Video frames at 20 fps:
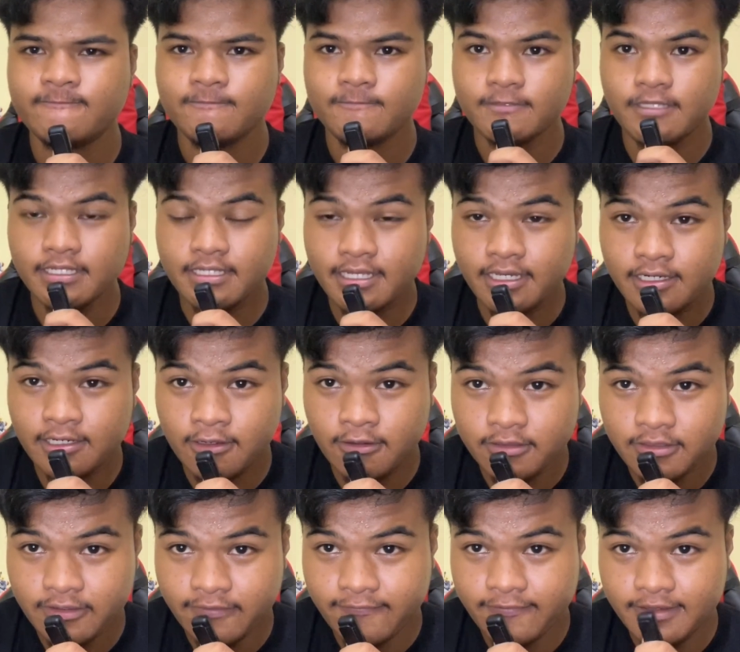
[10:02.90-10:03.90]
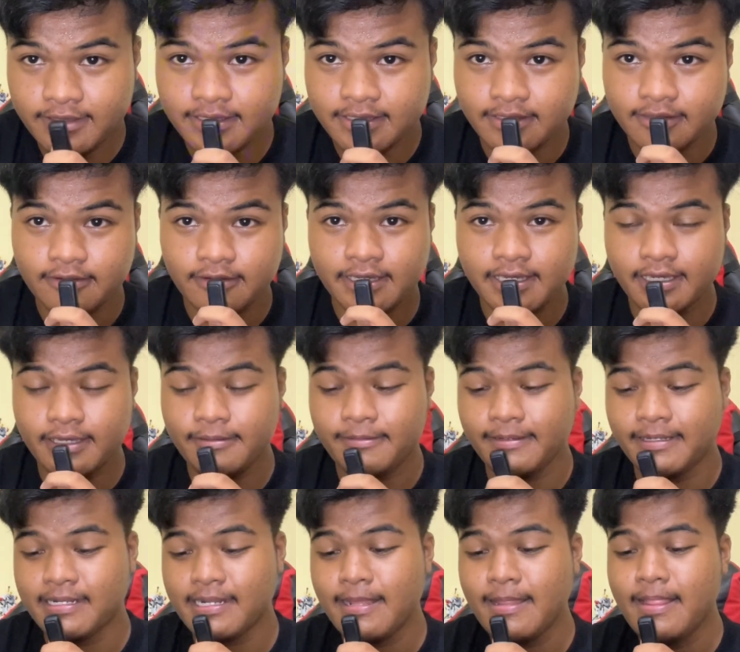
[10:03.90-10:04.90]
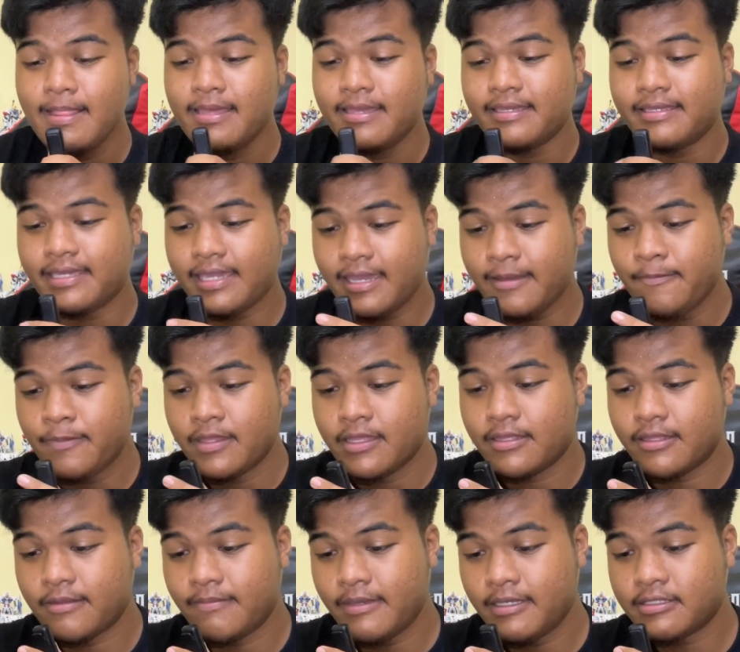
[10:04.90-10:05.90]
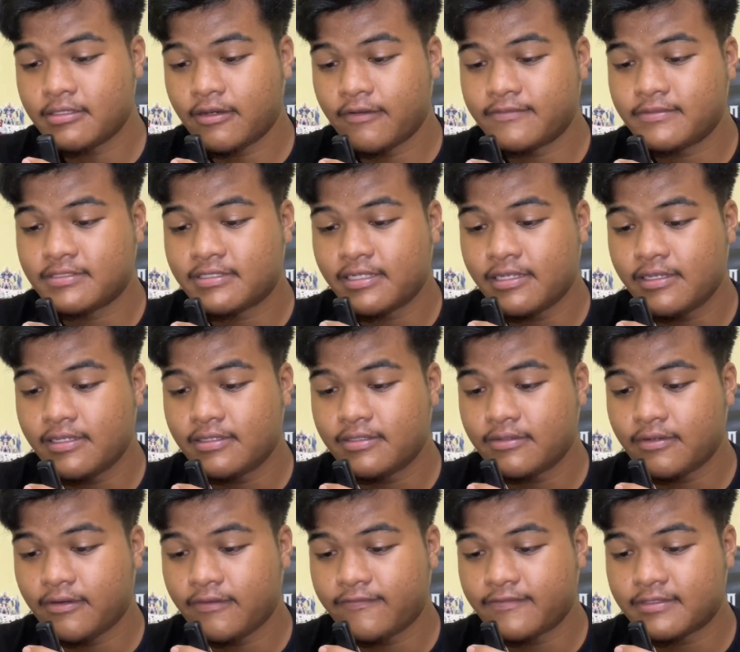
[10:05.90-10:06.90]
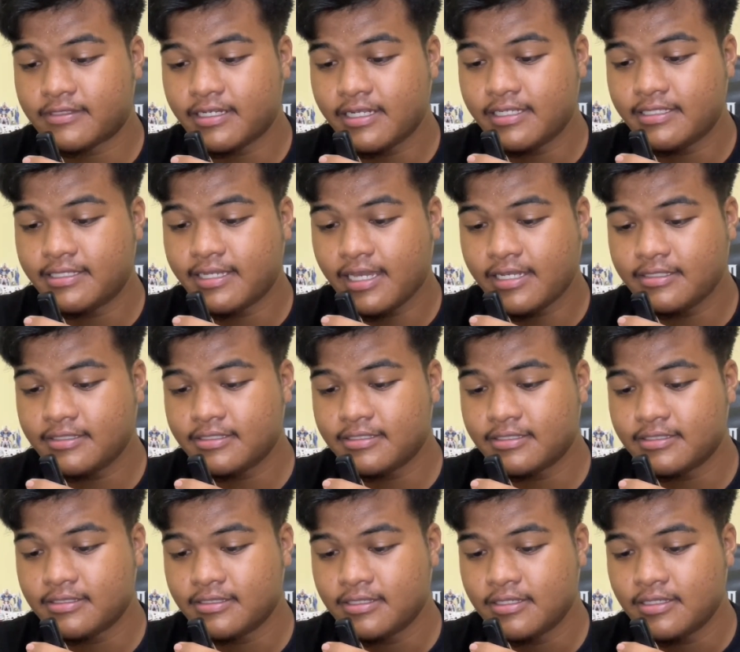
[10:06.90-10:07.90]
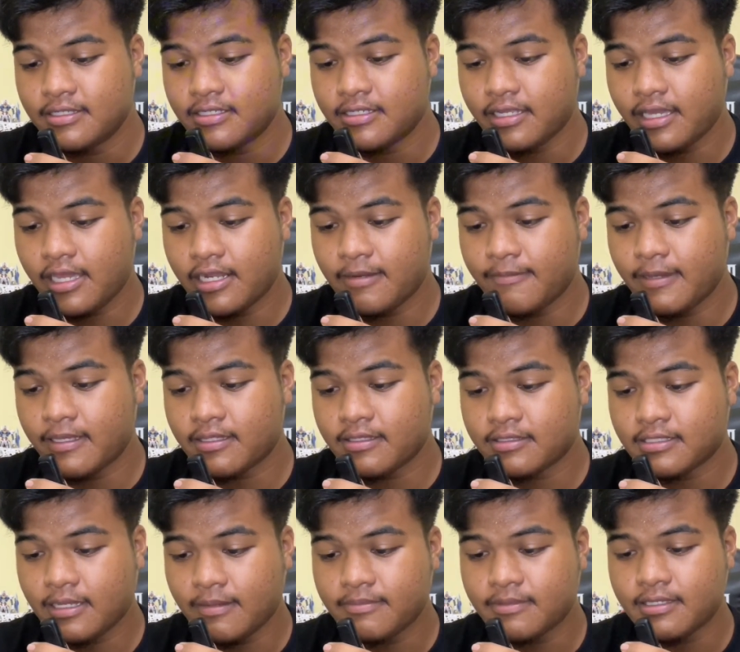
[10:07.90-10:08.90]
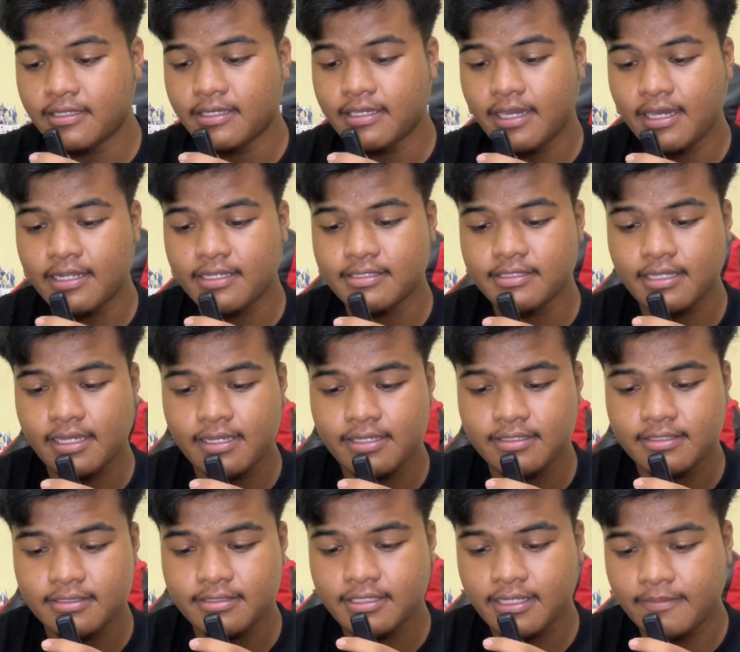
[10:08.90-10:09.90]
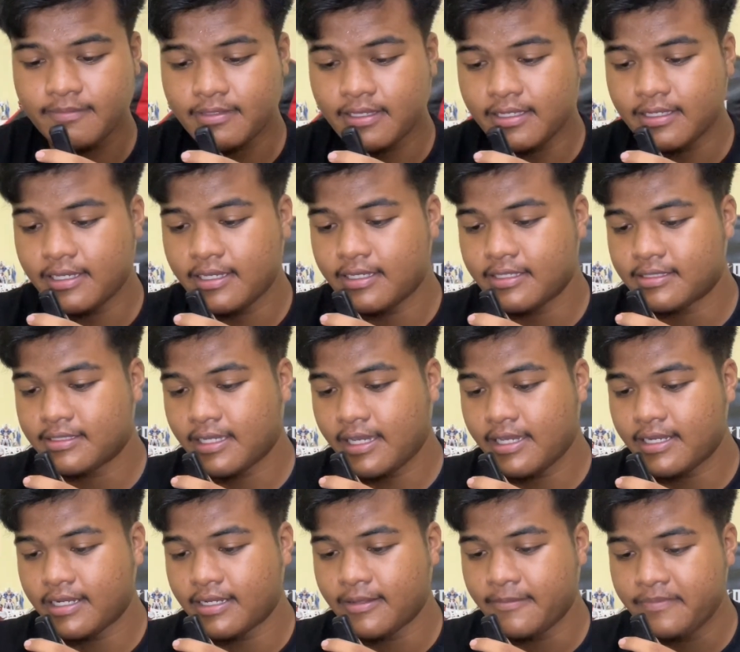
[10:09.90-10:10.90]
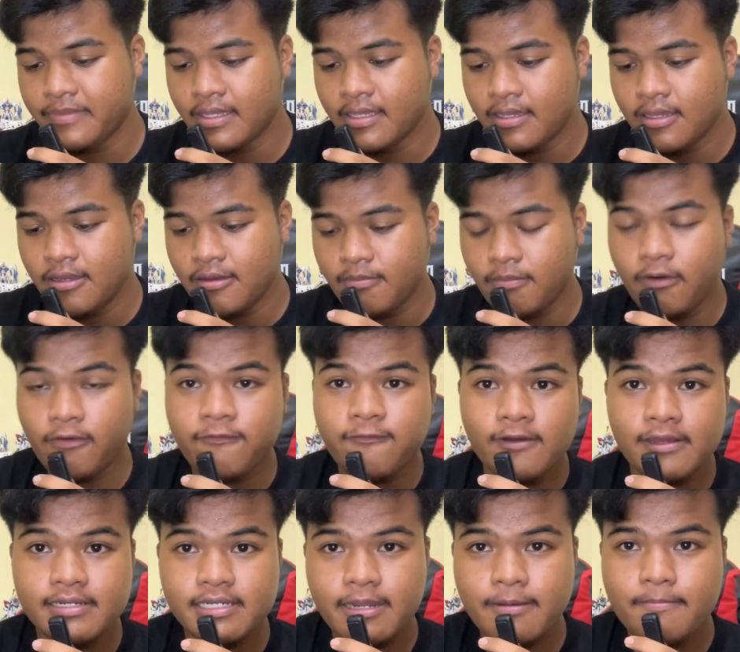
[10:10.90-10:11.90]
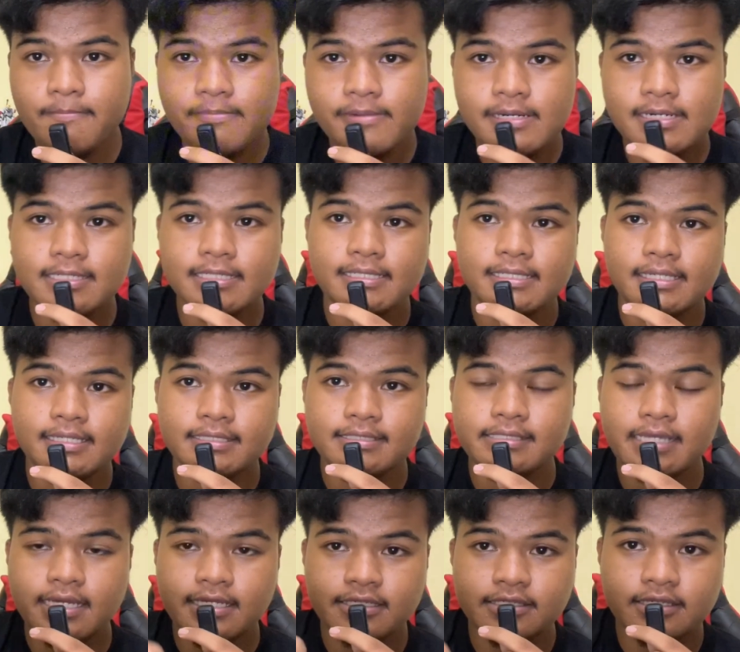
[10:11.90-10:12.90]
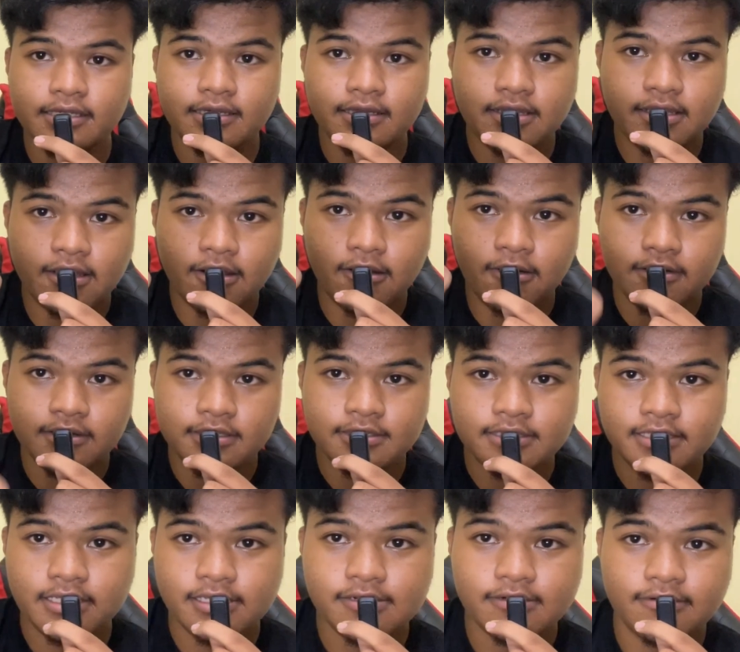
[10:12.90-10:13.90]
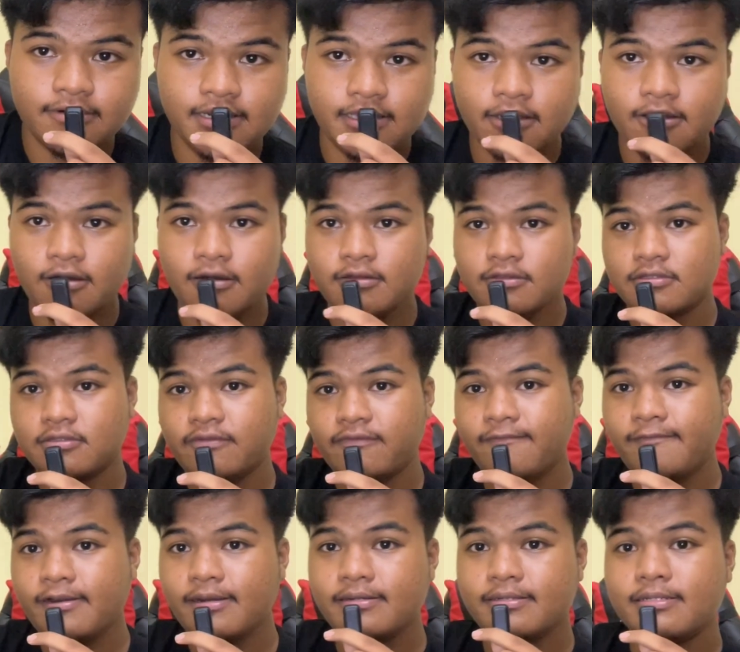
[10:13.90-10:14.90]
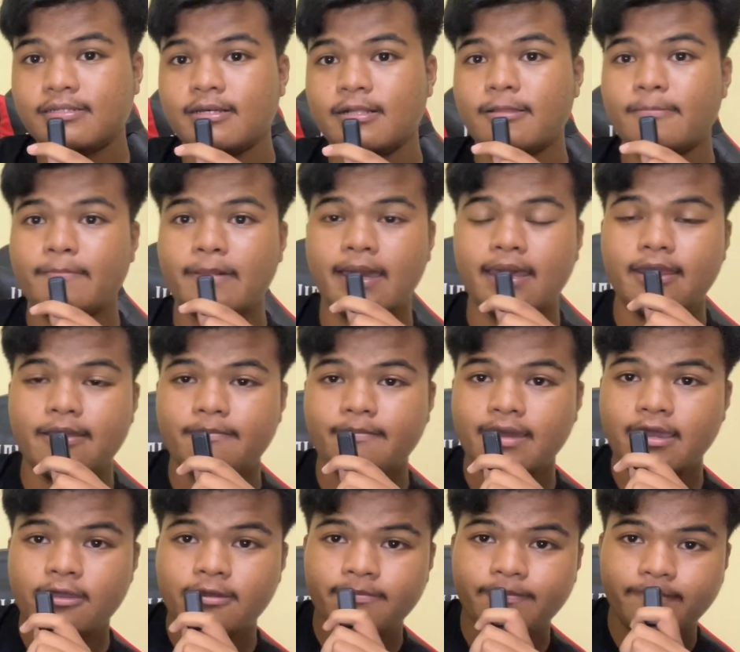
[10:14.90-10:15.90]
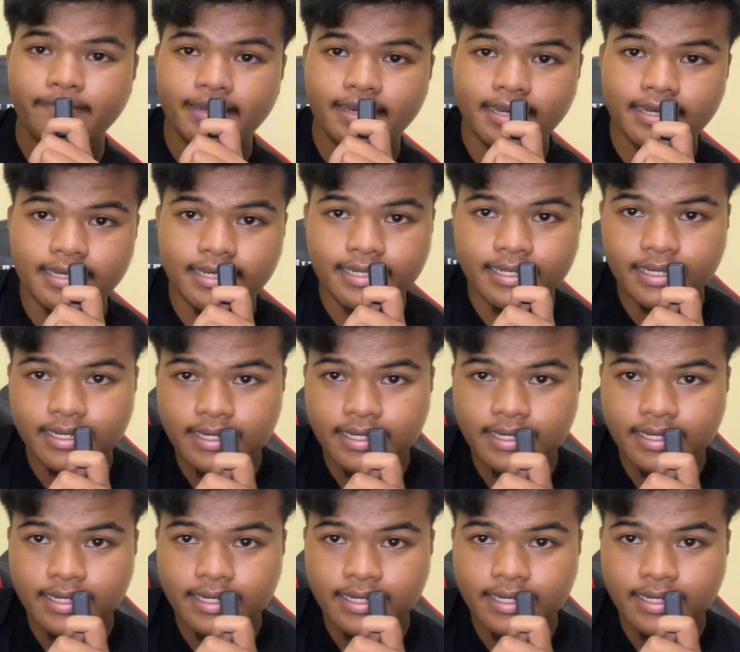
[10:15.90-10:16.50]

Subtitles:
That's kind of controversial, okay? But yeah, the mix of three gens, and the better something get assigned, sometimes get inside. More fun than burst is that honestly really controversial, but in my opinion,